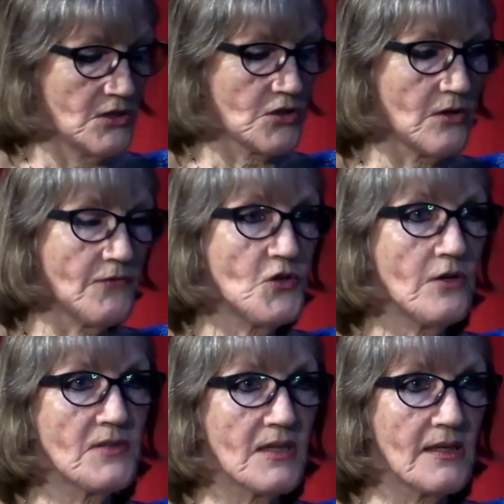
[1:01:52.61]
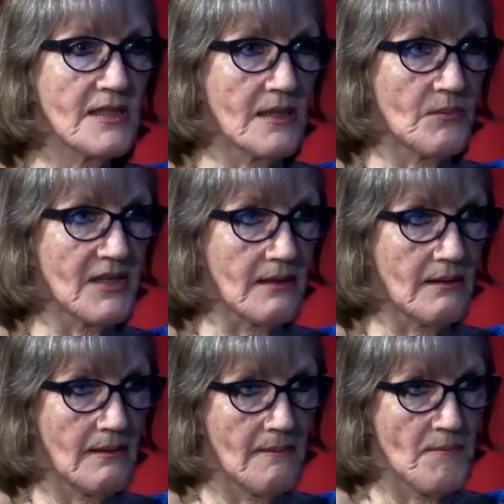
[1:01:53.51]
So if you've done
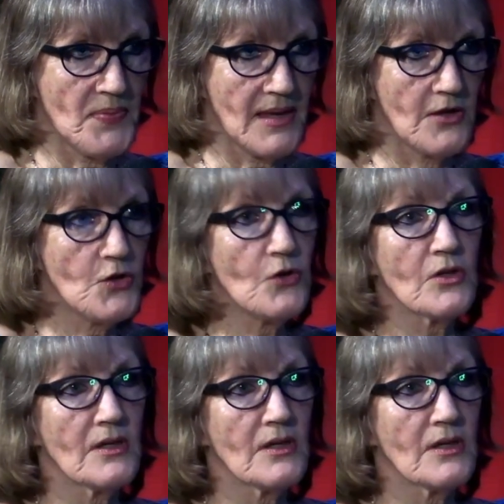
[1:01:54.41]
something, you're